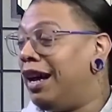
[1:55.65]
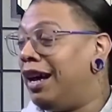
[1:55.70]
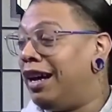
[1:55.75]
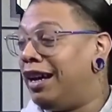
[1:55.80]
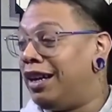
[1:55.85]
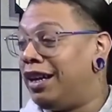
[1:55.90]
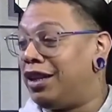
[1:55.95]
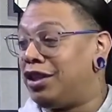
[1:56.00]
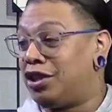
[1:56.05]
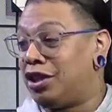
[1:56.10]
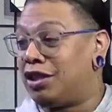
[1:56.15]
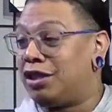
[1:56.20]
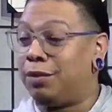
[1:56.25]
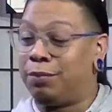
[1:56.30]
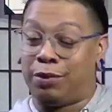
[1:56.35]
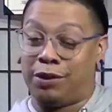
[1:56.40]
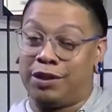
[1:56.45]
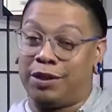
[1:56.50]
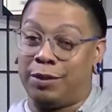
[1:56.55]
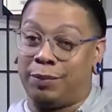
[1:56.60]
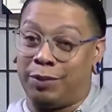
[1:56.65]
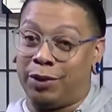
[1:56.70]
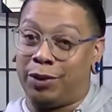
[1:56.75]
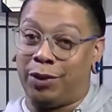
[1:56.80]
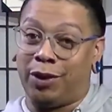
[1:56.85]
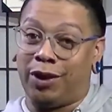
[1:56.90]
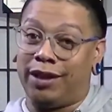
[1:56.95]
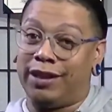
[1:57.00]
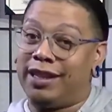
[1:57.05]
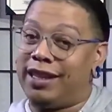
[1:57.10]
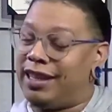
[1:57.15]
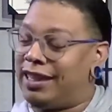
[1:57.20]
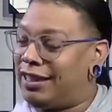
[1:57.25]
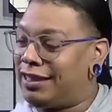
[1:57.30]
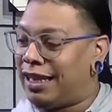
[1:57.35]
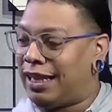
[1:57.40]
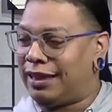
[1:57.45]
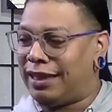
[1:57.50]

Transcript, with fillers: uh, just to put something on because I